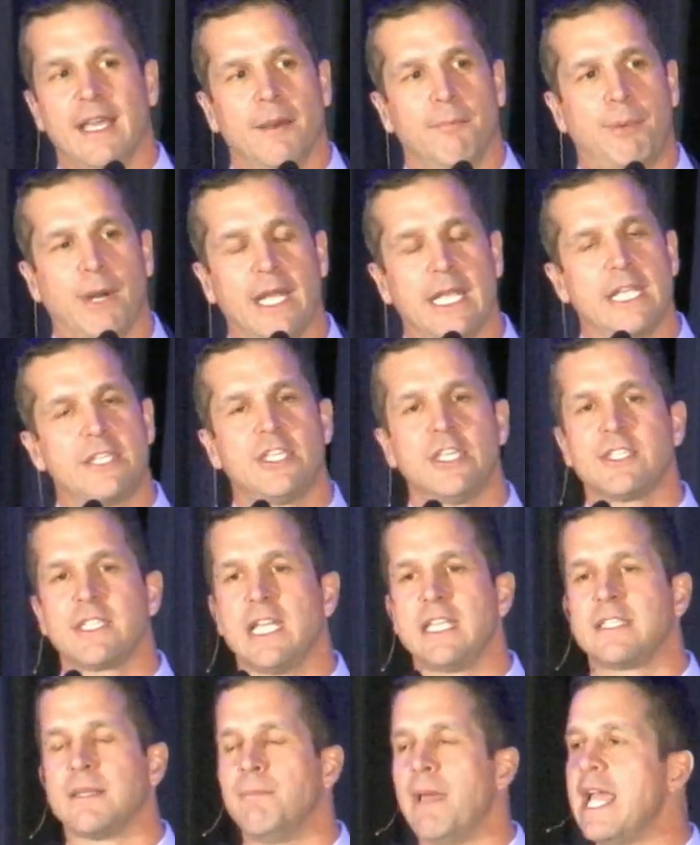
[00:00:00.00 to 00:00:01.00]
But
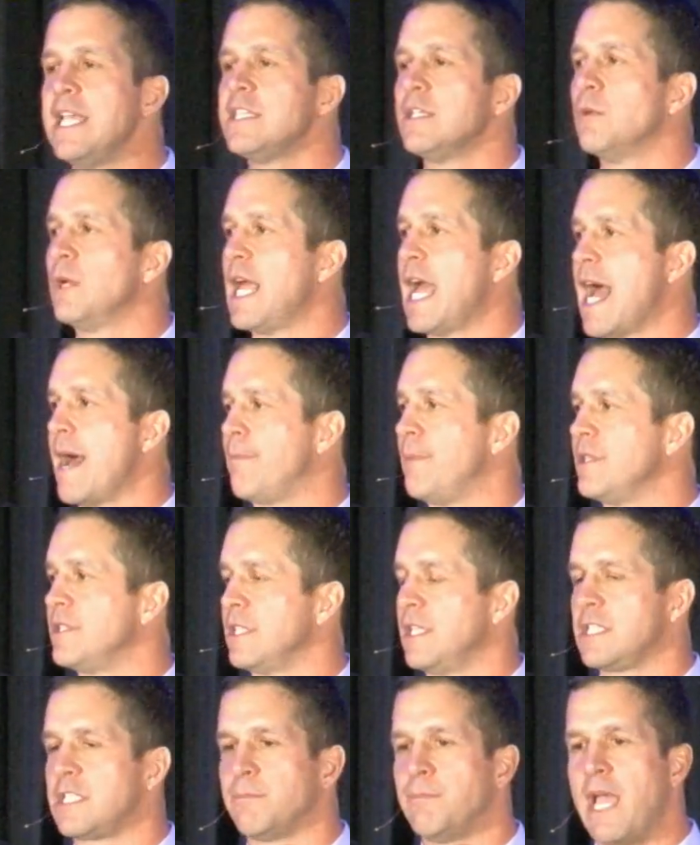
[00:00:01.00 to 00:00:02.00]
it's amazing what happens, and
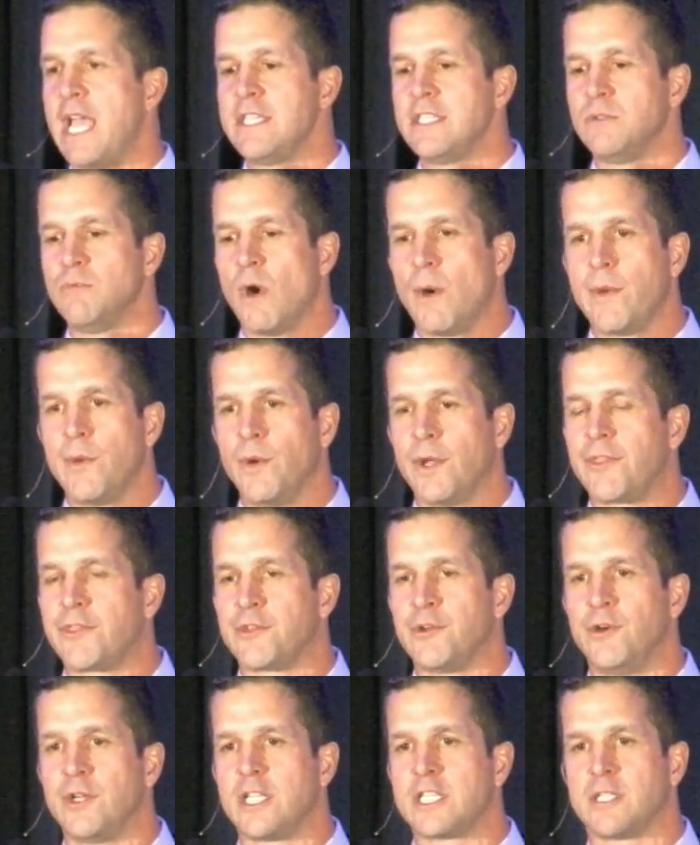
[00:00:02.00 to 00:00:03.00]
it's amazing what we went
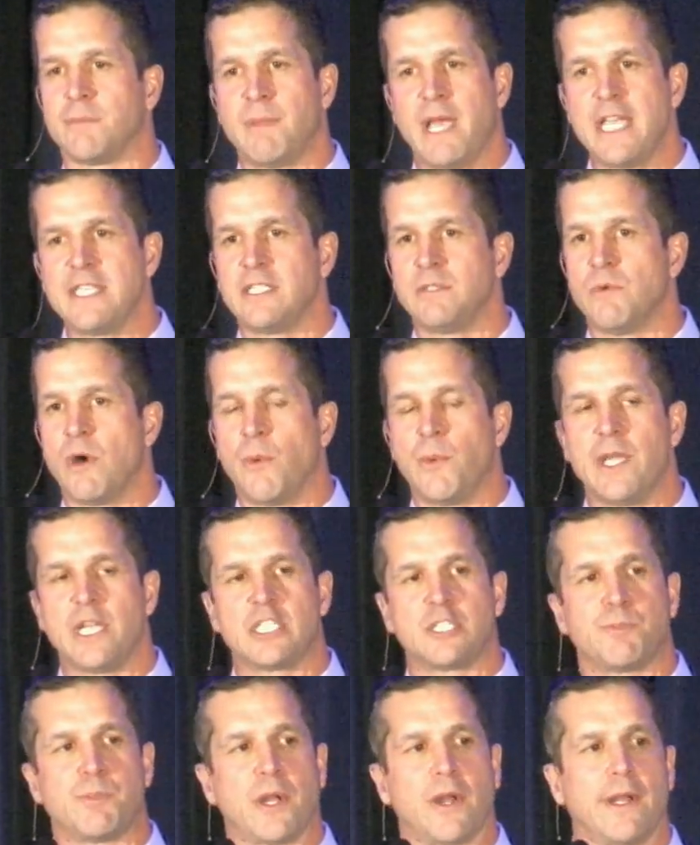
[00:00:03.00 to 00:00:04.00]
through, and it's amazing what we
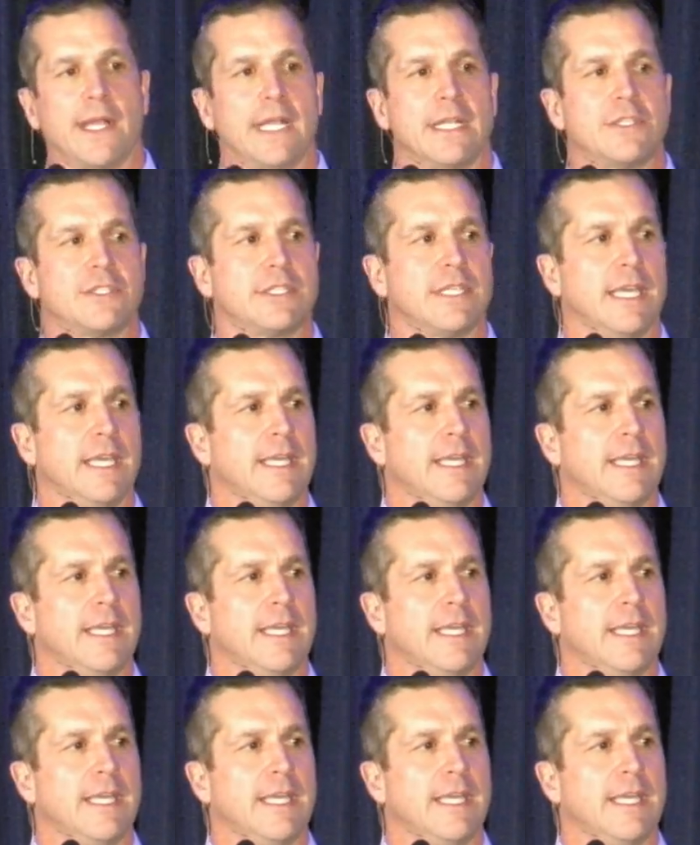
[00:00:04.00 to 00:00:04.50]
experienced.